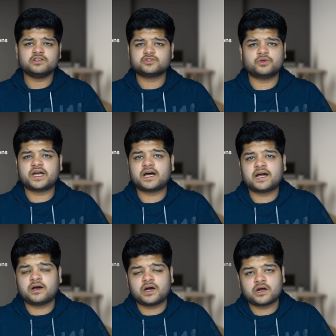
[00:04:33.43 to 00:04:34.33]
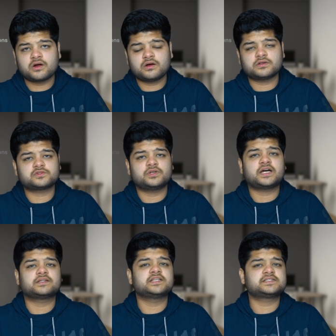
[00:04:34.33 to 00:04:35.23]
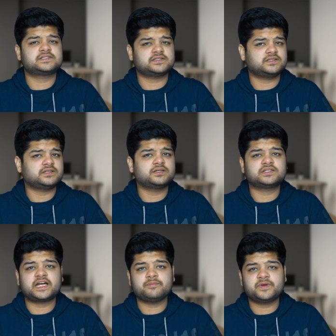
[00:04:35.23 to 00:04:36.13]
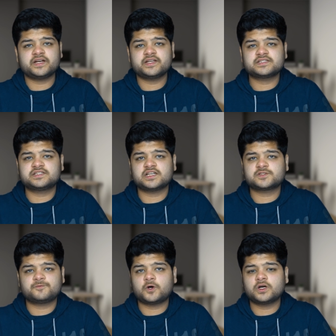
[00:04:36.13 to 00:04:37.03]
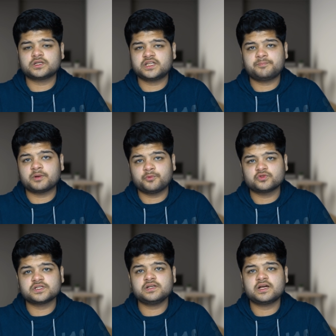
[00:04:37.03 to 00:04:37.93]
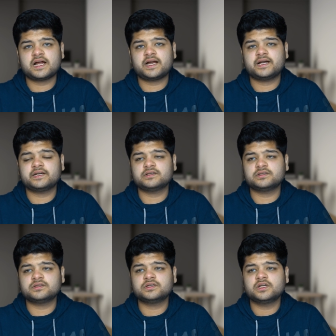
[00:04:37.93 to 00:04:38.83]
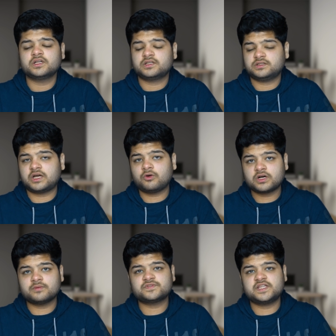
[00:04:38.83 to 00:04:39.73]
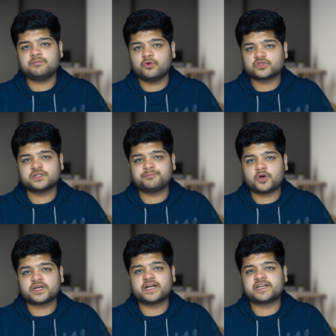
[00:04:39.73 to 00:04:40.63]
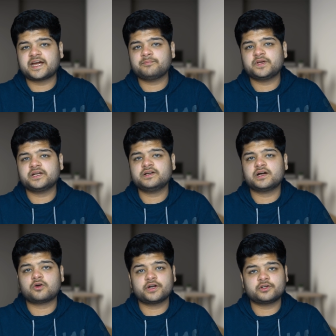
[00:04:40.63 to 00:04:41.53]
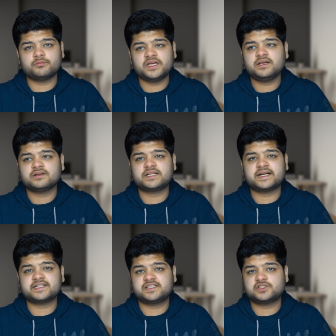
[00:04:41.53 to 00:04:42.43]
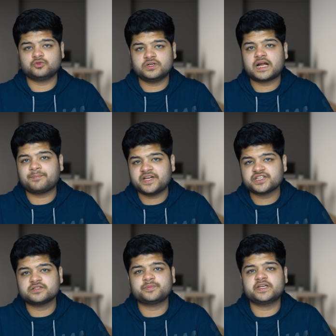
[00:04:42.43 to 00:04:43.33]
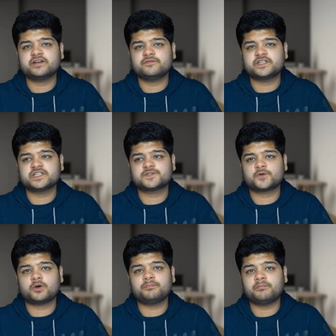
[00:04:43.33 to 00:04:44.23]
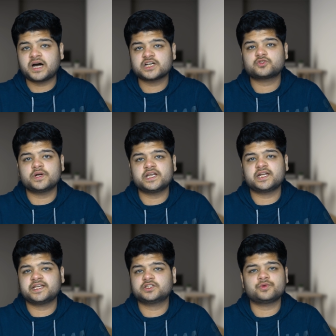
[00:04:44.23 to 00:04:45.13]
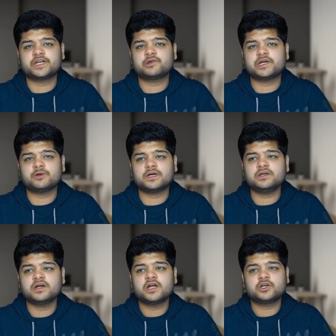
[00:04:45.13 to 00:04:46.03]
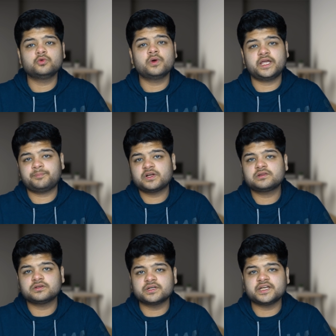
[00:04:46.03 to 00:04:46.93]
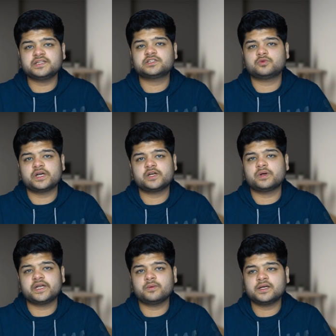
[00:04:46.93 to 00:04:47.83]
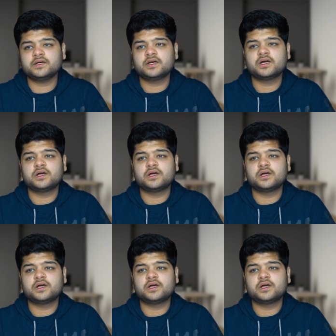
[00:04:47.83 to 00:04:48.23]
This time period is just for the proposal. And now comes the most important time period according to me, that is the student application period, which is from March 29th 2021 to April 13th 2021.